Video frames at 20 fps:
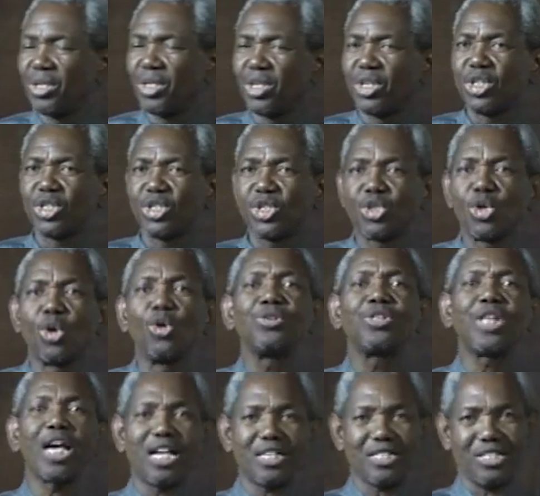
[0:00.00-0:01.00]
So
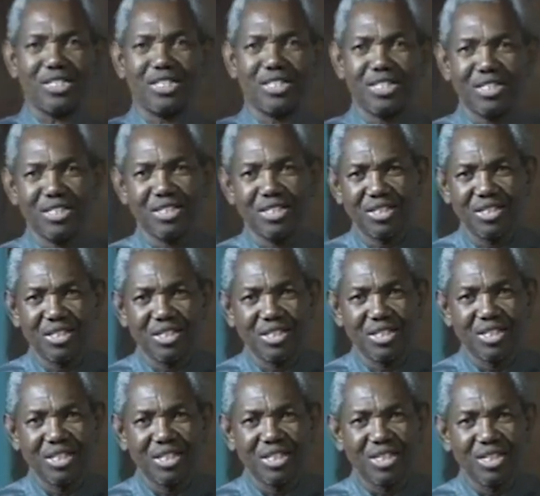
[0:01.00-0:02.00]
that
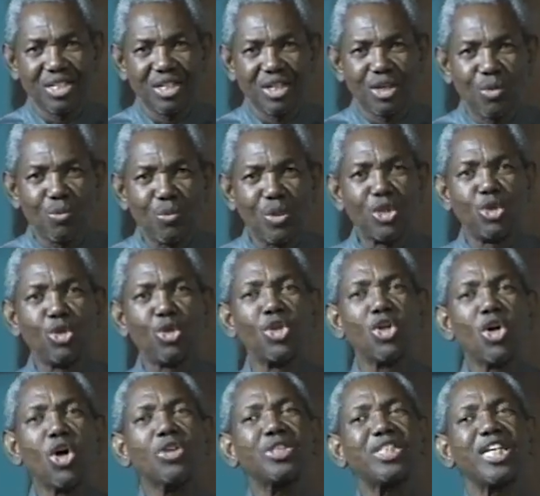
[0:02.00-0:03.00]
we do
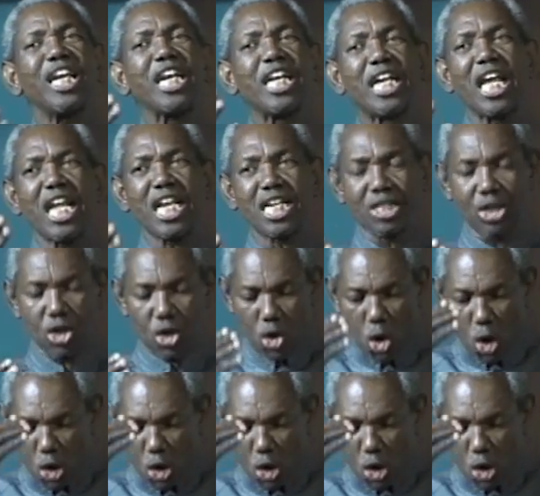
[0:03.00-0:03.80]
not again cut